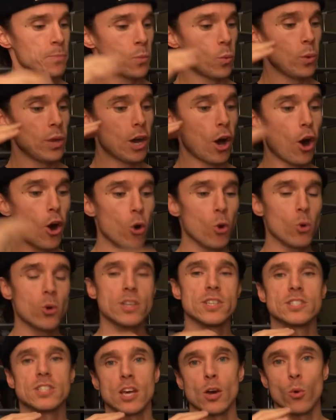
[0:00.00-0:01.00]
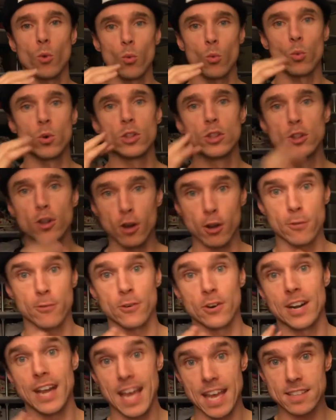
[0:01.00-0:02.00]
We always would look
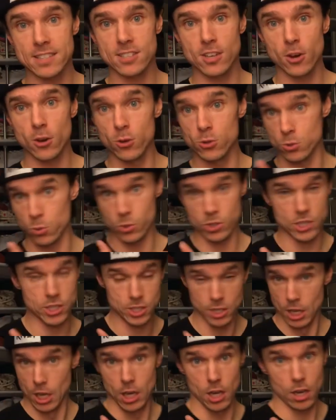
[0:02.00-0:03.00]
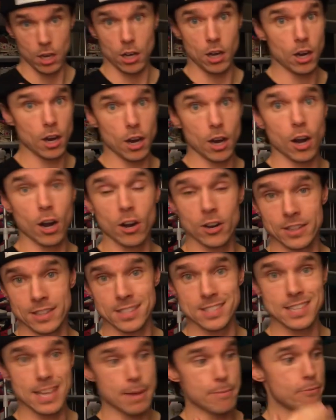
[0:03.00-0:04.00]
for Danskos, which are in the
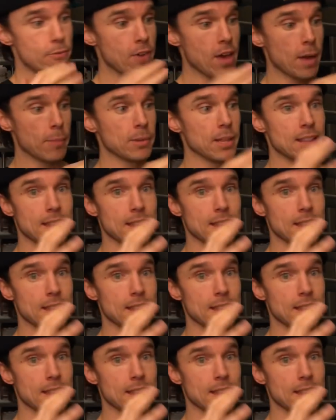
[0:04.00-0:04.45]
same family.